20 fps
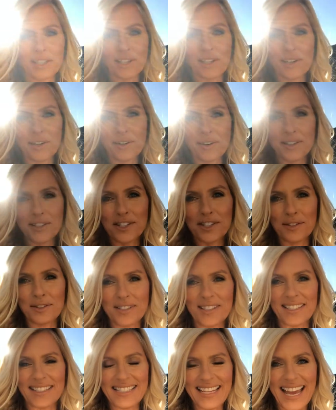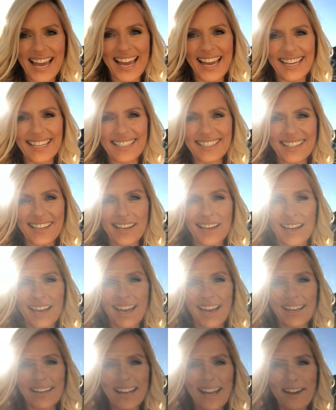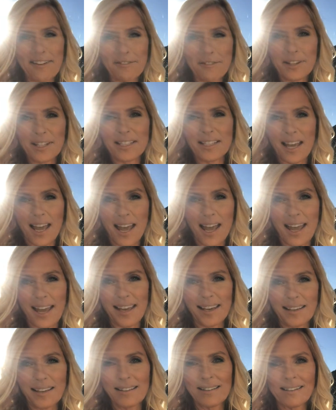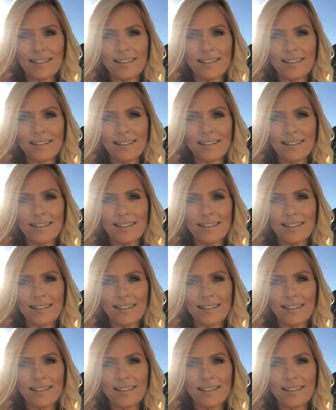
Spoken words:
encourage you today and every day,